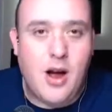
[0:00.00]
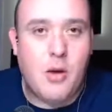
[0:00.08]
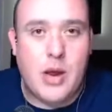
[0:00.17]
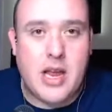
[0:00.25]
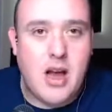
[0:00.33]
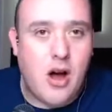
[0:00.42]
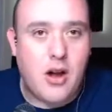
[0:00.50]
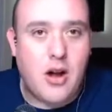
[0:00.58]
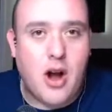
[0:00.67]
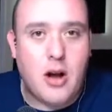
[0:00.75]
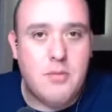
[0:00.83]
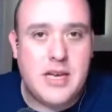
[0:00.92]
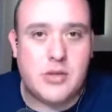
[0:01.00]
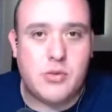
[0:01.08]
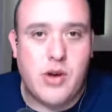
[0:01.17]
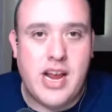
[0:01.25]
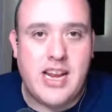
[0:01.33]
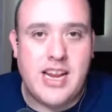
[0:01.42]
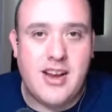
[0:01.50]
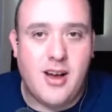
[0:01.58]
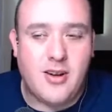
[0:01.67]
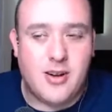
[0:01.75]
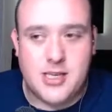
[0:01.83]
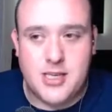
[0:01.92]
uh we call an RMS rating
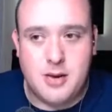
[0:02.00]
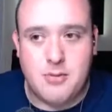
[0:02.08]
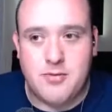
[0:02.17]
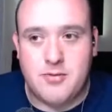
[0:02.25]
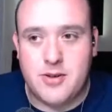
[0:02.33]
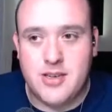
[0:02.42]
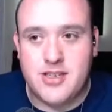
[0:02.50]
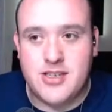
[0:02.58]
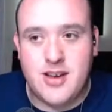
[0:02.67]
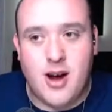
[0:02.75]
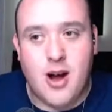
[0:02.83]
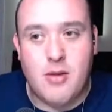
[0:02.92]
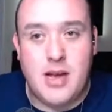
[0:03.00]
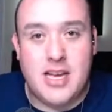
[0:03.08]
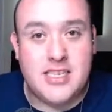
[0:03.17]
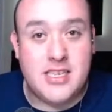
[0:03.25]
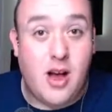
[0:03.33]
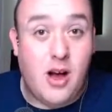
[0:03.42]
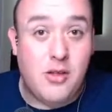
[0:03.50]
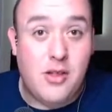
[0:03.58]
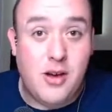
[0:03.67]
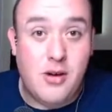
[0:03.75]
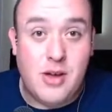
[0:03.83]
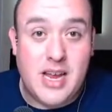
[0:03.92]
on our subwoofers RMS,
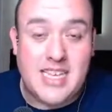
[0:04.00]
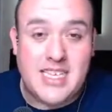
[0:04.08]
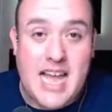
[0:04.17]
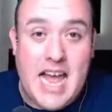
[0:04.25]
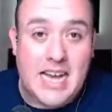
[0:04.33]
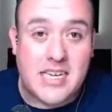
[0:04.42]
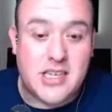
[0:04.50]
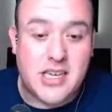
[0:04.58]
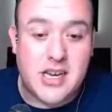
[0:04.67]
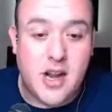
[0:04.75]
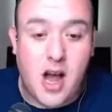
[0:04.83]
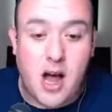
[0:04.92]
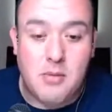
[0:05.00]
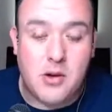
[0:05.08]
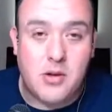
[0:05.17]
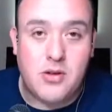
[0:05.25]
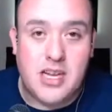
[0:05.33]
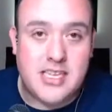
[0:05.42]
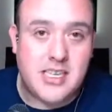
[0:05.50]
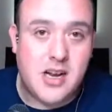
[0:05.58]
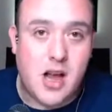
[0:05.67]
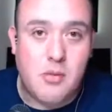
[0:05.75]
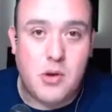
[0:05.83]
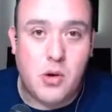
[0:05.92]
although it's actually nominal. It's a
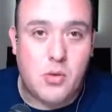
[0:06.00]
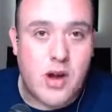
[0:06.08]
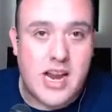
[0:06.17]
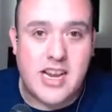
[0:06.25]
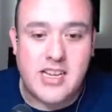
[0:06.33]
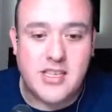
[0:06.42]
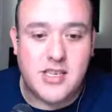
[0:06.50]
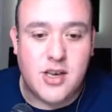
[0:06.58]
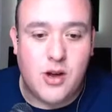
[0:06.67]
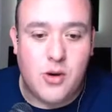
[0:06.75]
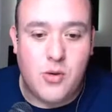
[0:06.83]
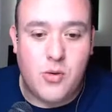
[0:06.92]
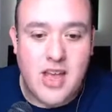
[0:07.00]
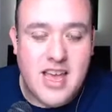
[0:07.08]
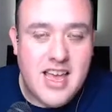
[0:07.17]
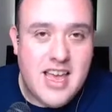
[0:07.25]
nominal rating, so